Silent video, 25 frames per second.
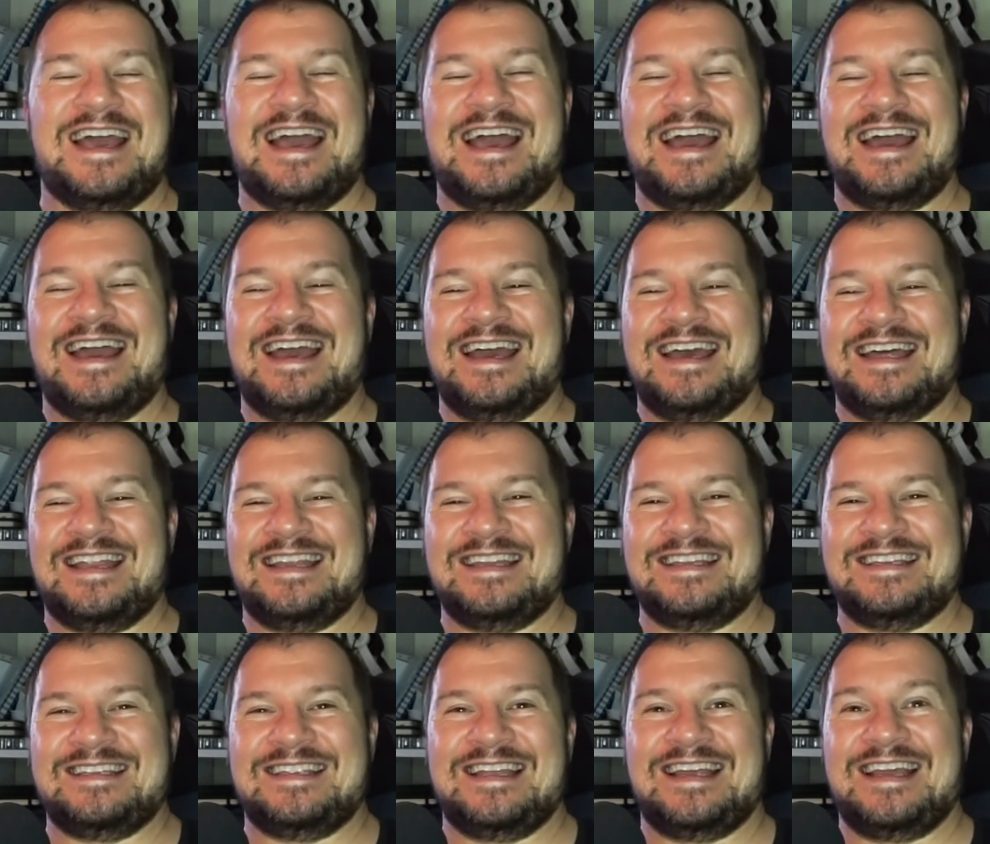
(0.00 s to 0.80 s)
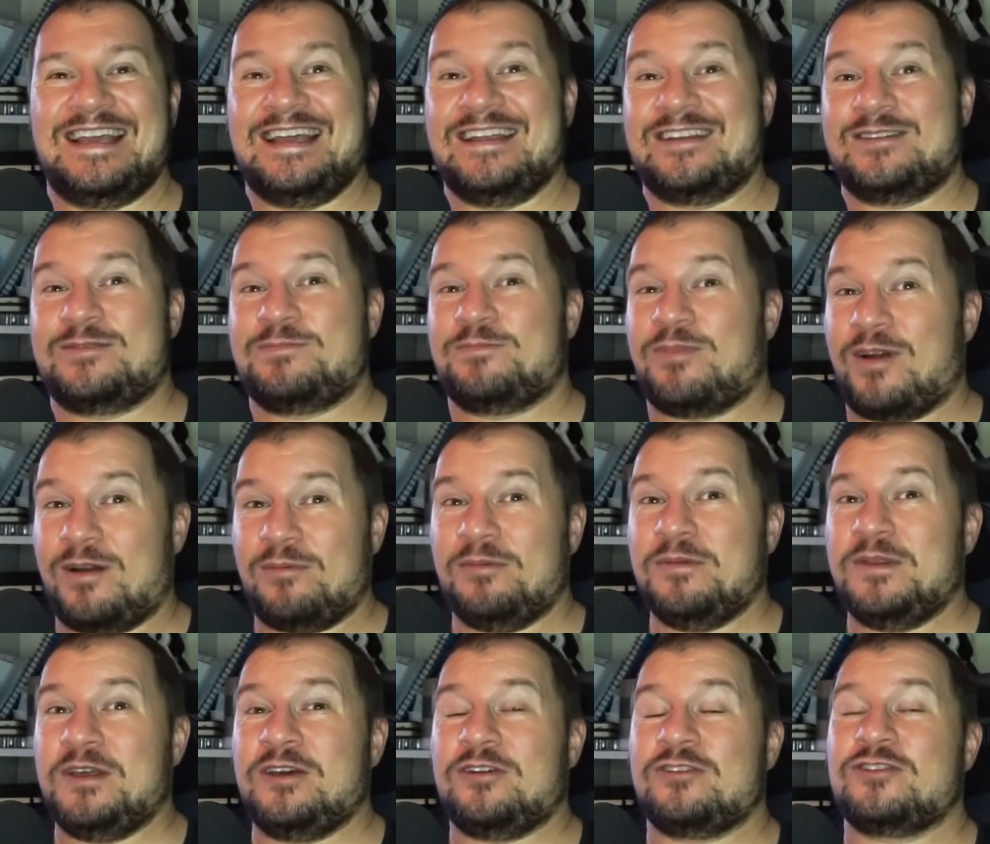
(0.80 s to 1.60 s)
and it's
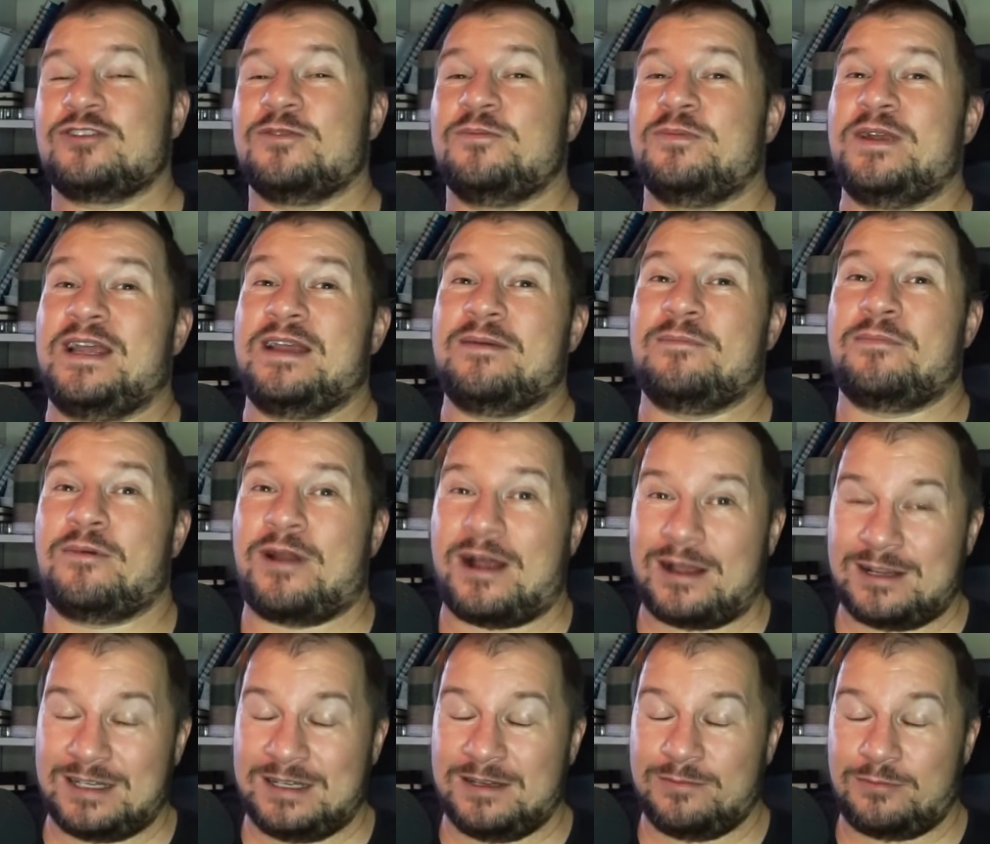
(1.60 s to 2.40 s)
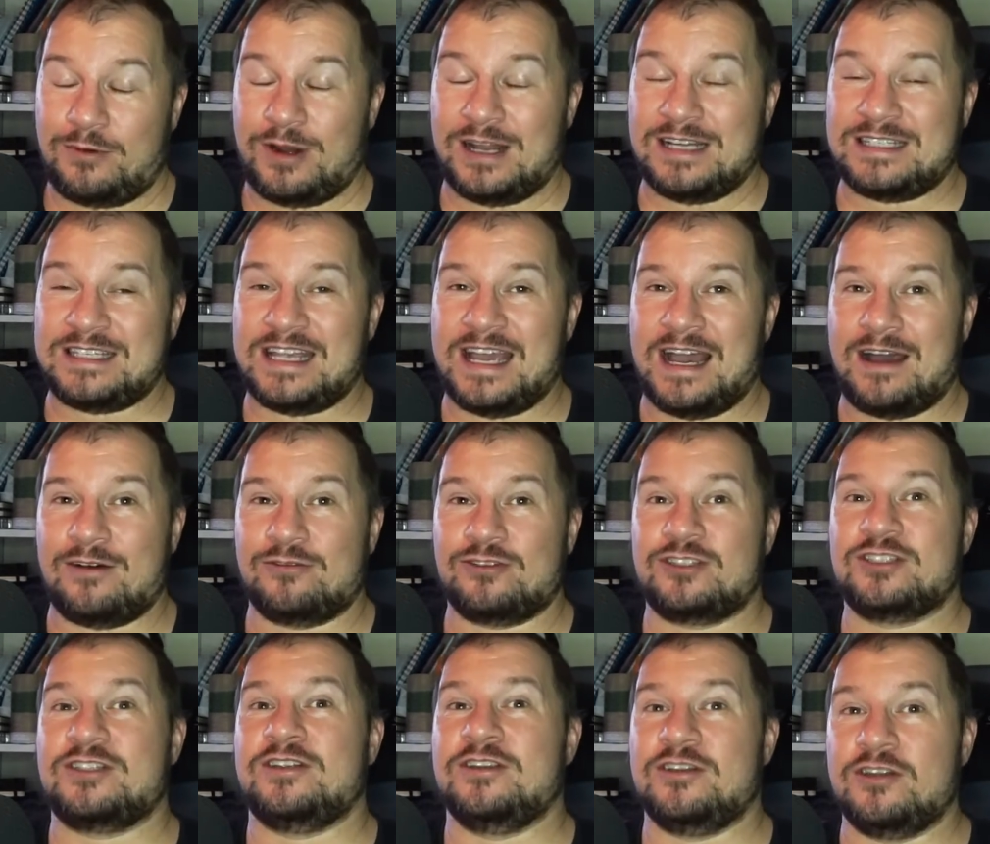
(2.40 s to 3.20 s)
probably also being price
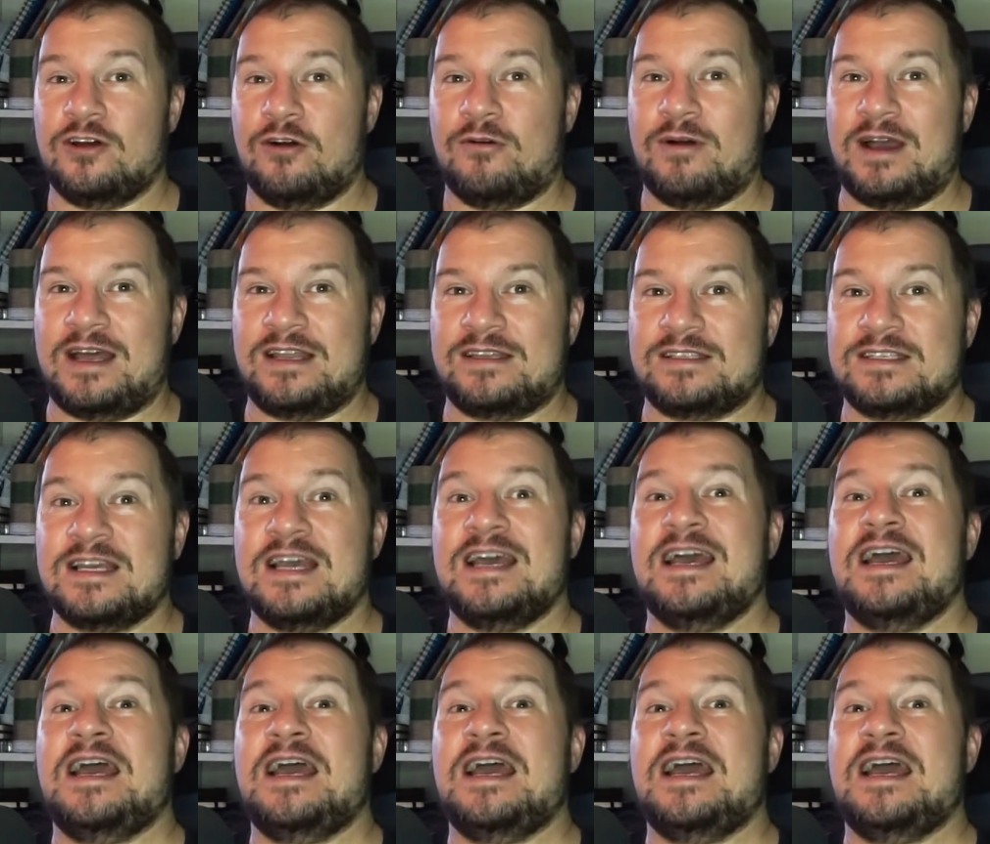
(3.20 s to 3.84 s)
gouged to no end.